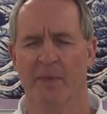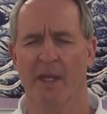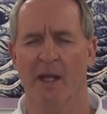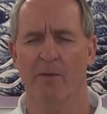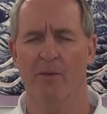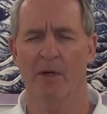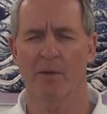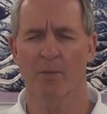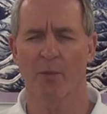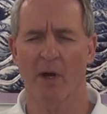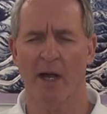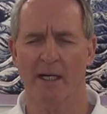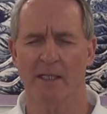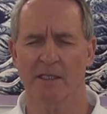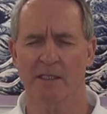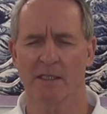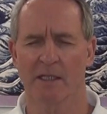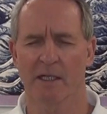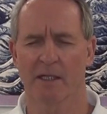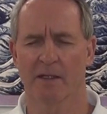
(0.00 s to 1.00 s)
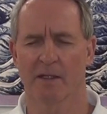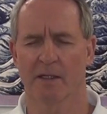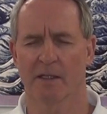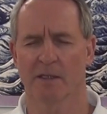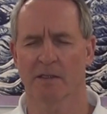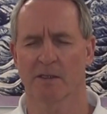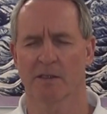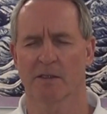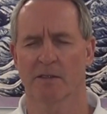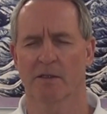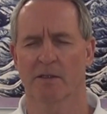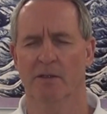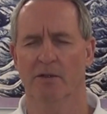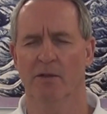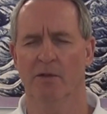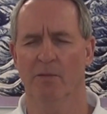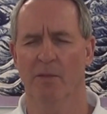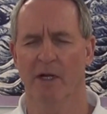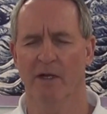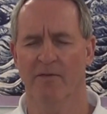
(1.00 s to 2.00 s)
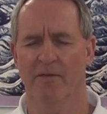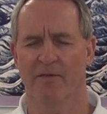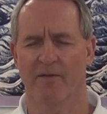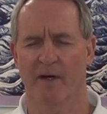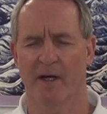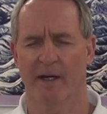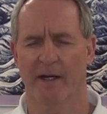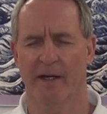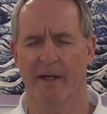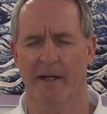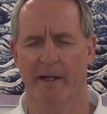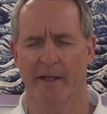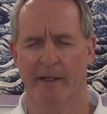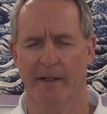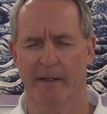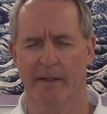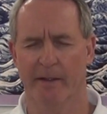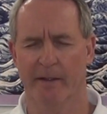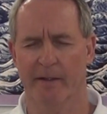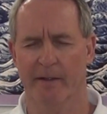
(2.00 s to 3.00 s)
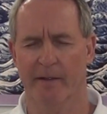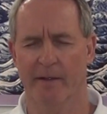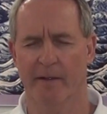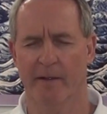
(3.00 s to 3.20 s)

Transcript: Now in a practice like this, you may find